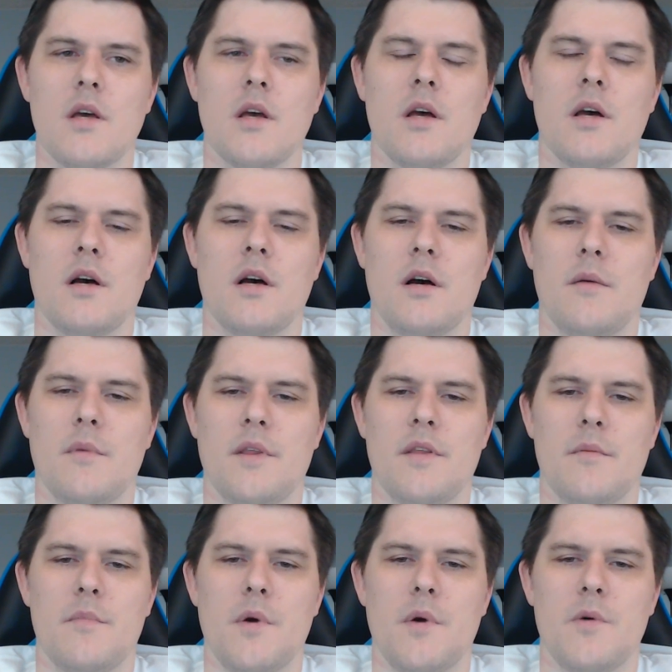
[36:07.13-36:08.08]
I think
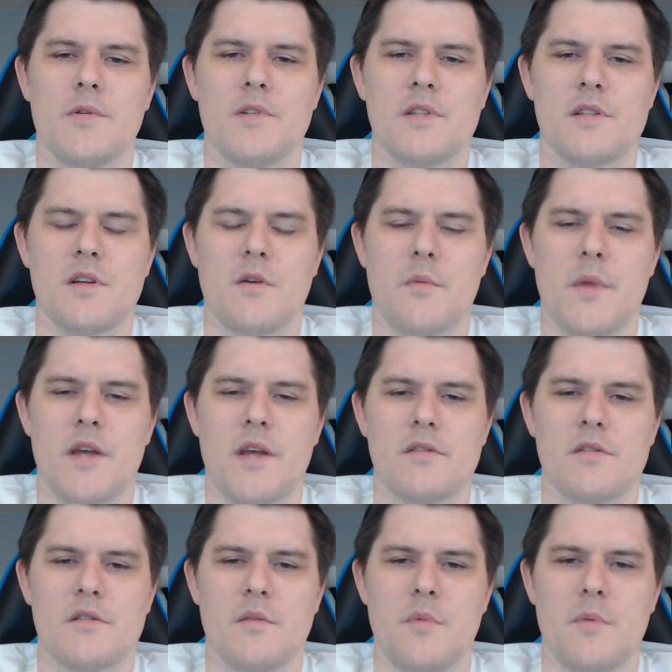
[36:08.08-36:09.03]
Bones and Secret
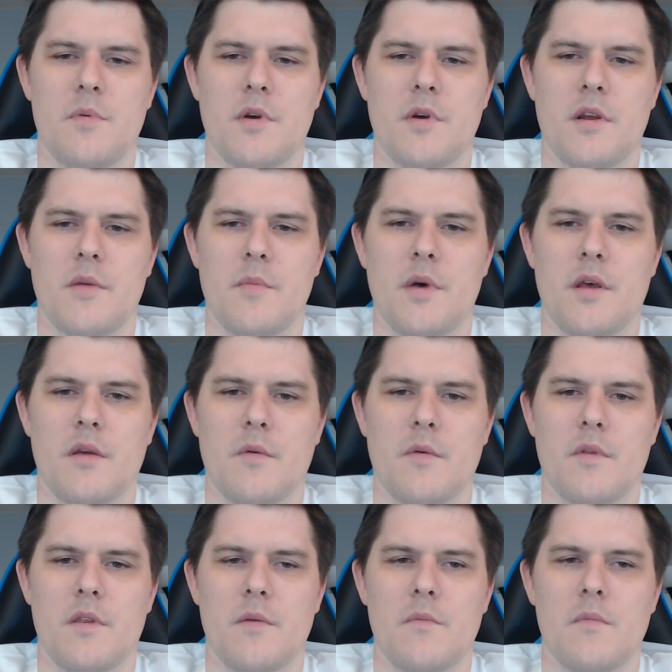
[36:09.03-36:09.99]
Masters could be pretty compelling with
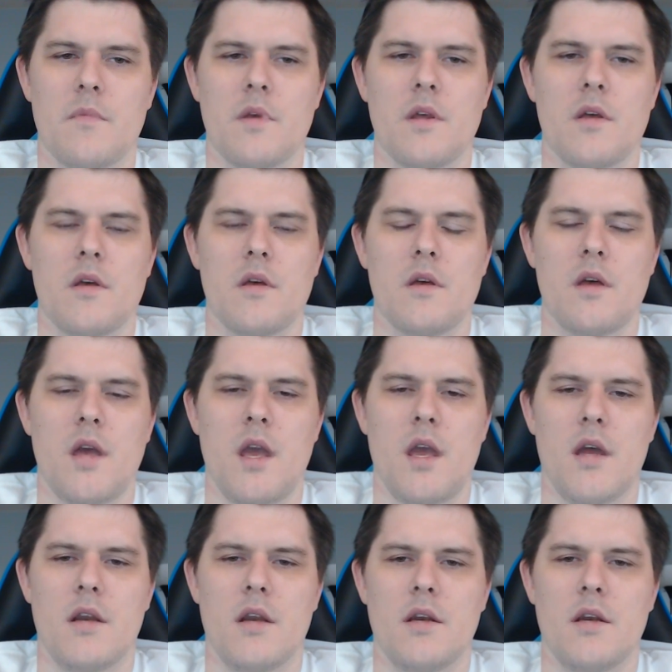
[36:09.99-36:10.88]
him. And